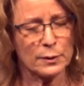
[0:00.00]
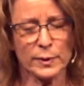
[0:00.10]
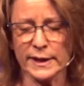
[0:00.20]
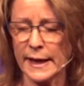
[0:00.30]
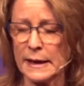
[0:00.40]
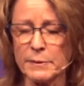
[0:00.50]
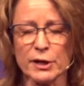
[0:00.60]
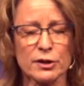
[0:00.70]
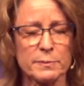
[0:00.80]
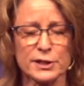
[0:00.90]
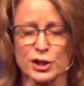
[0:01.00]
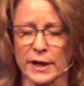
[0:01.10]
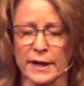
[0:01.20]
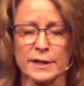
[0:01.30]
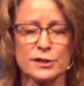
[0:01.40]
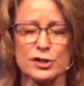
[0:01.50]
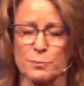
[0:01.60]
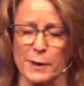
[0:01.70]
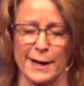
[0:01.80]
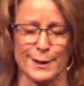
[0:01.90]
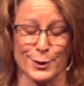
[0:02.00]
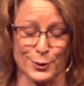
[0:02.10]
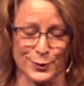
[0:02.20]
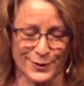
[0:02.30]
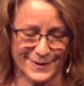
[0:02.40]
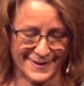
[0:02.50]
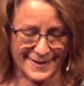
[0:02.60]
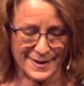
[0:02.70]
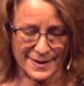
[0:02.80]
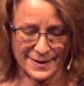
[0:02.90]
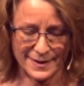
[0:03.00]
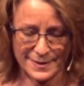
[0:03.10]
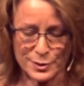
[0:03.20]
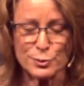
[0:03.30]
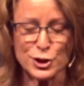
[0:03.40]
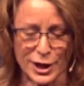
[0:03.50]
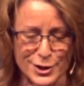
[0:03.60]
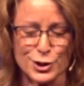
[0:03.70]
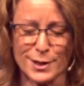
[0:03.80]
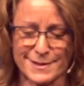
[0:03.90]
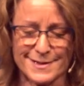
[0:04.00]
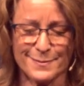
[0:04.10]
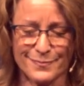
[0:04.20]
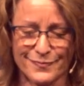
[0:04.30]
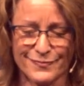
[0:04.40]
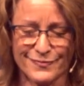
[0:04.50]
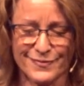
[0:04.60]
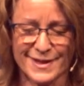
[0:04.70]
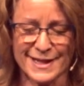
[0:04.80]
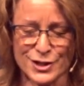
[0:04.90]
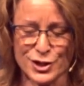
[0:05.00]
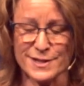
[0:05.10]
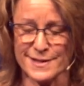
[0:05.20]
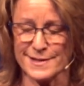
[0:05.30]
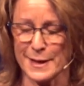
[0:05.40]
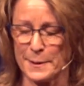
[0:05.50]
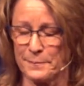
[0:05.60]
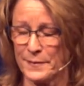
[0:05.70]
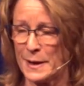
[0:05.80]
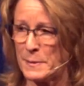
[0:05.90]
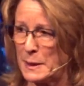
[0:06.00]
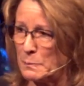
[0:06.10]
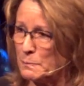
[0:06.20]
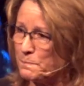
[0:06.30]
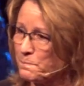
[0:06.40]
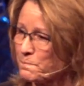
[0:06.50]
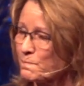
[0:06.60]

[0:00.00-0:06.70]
God, we came here to be changed by you, so change us. In Jesus' name, amen.